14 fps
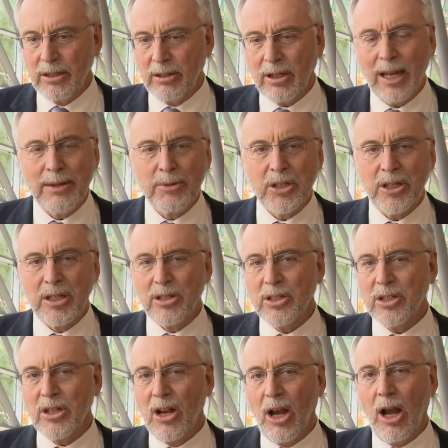you know, climate change
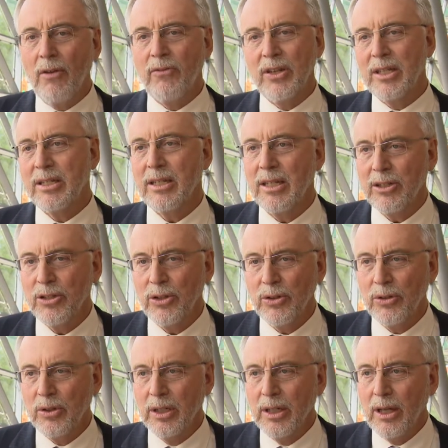is an obvious issue